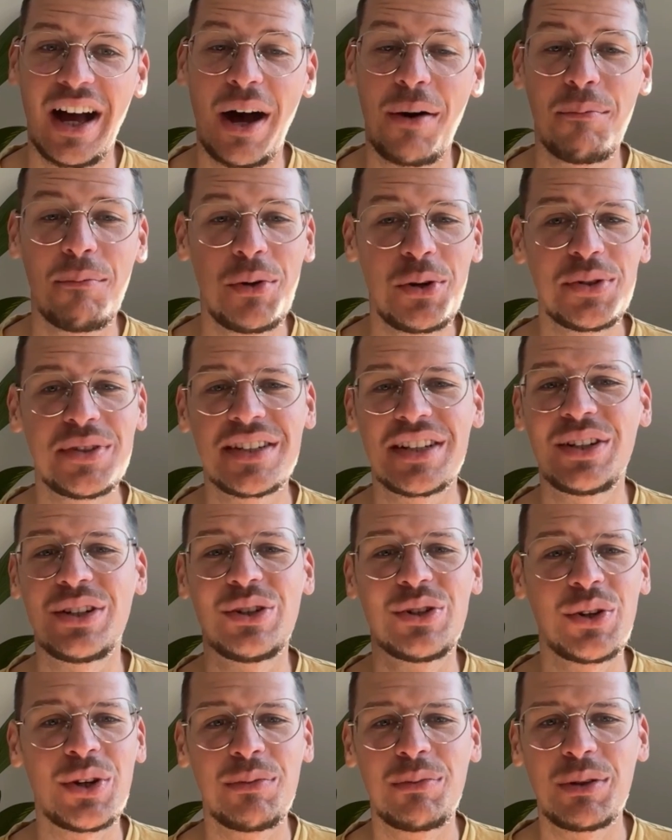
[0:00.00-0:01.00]
A most
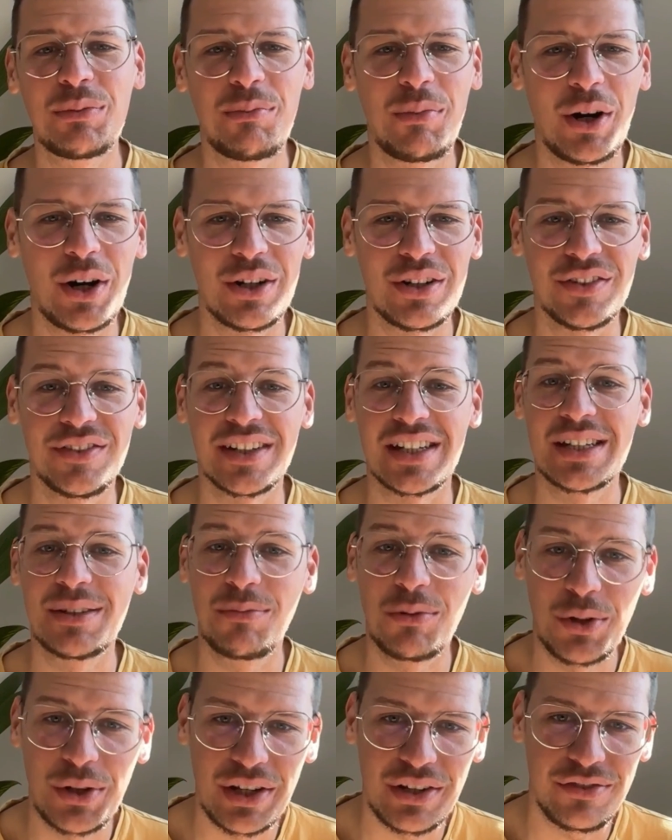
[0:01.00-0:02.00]
enjoyable part of
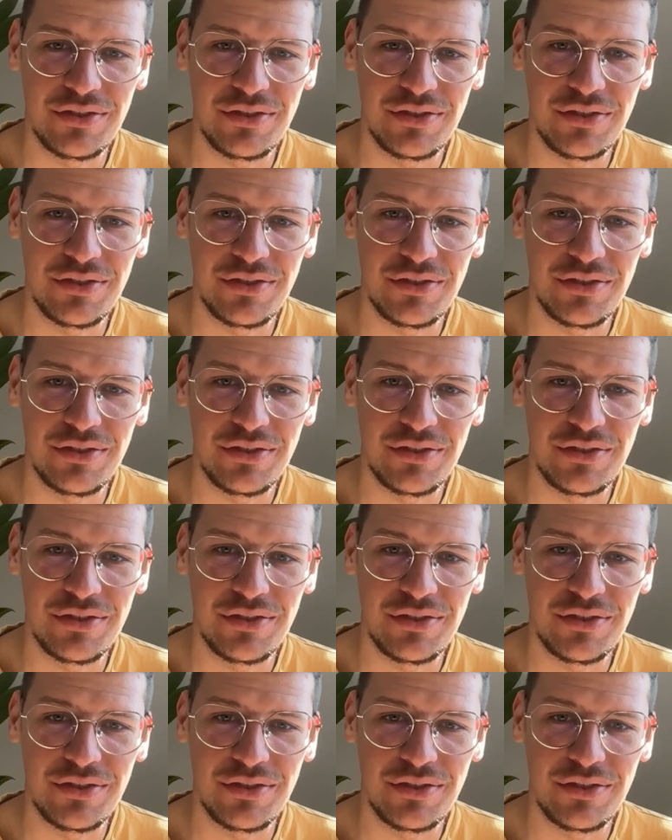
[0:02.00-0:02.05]
exploring